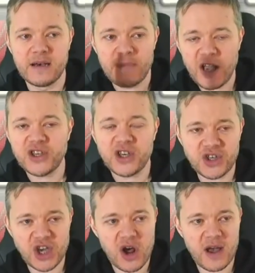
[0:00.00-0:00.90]

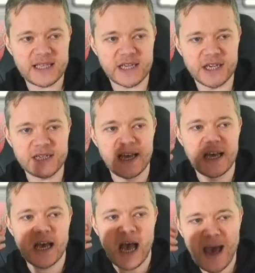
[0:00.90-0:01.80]
Manchester United
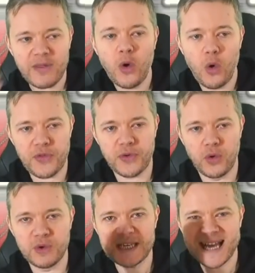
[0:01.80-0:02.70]
at the
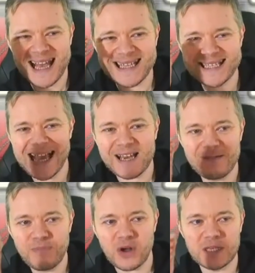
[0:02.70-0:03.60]
Hawthorns against
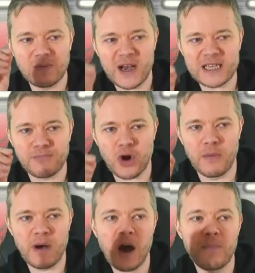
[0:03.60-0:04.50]
second bottom West
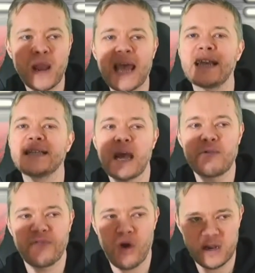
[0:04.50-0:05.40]
Brom are playing
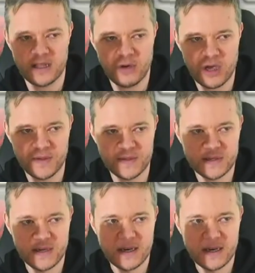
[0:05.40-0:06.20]
terrified at the moment.